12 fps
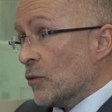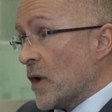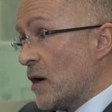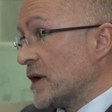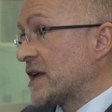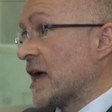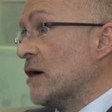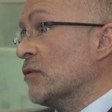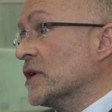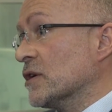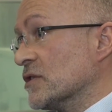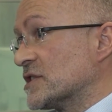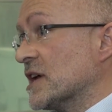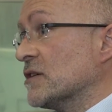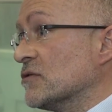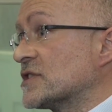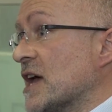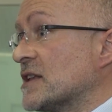Where we can, we do a
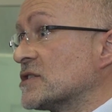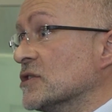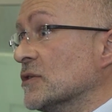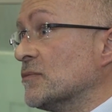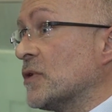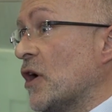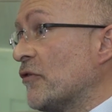single setup.